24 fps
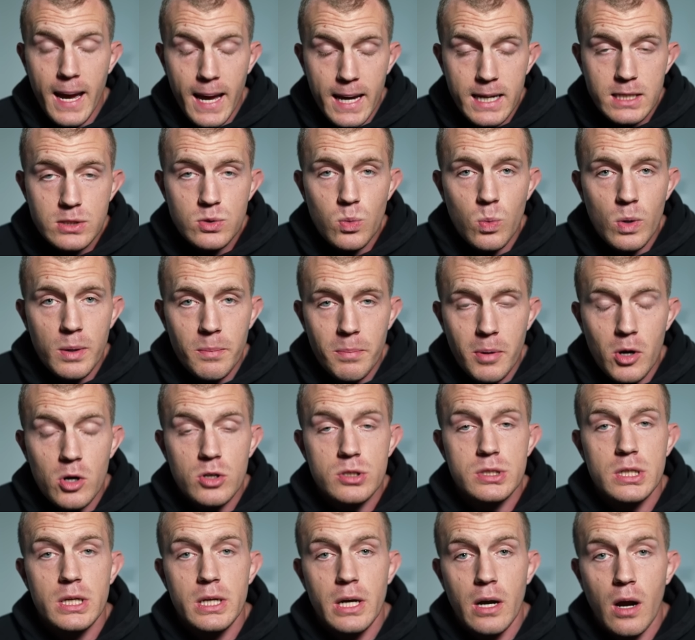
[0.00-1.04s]
as one
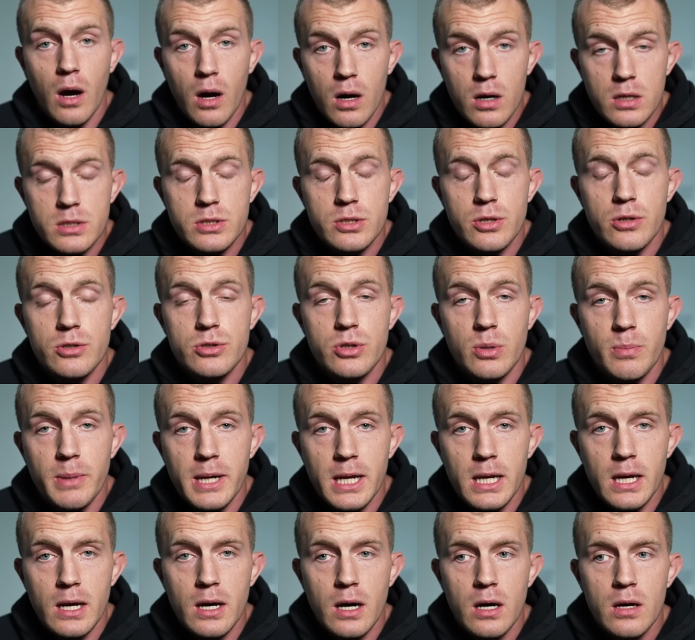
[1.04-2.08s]
person on social
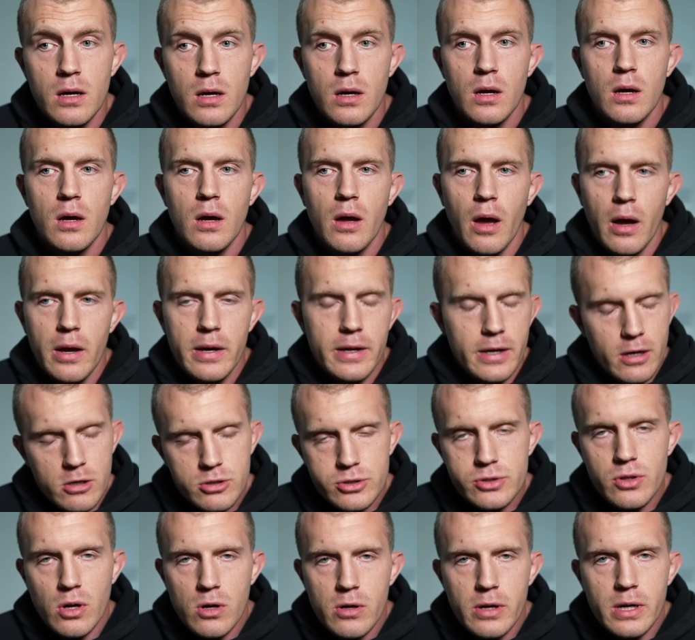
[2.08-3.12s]
media, you're
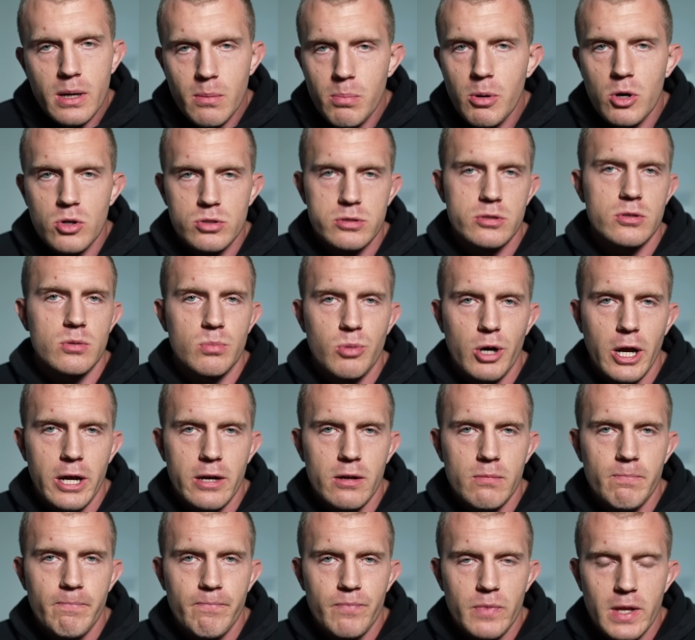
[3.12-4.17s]
starting a personal
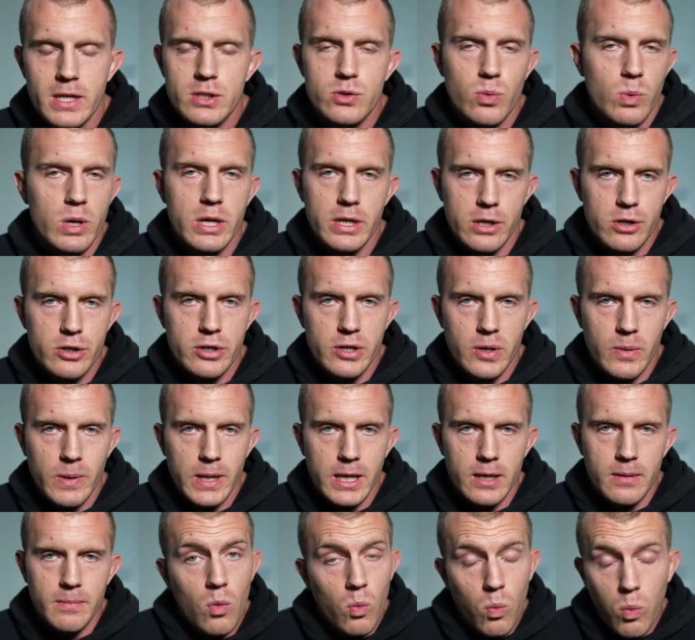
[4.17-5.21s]
brand. That's what you're
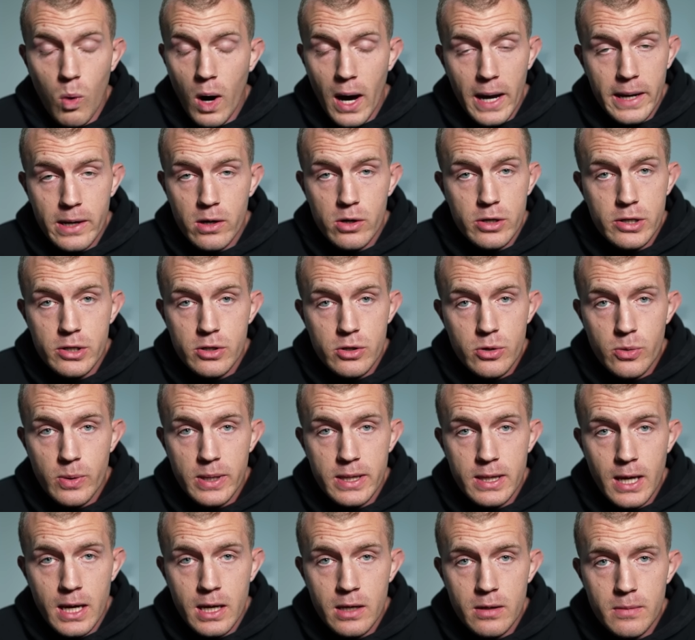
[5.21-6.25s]
doing. Why are you
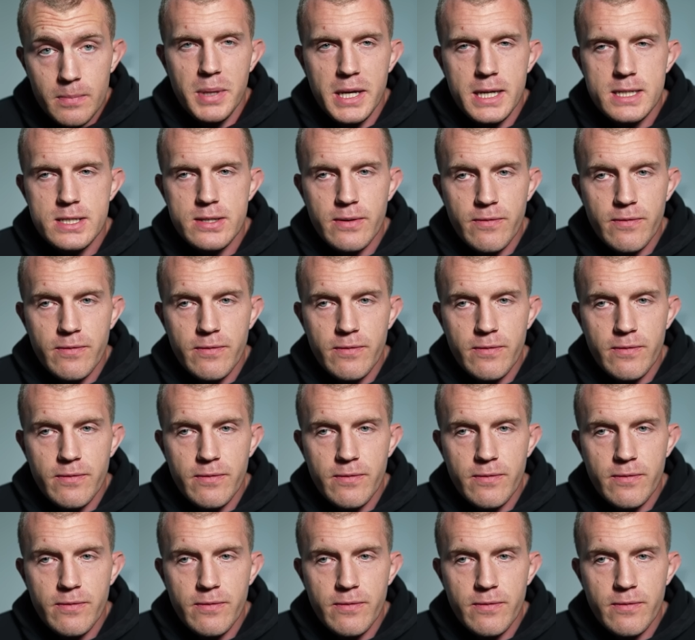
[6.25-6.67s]
doing that? Because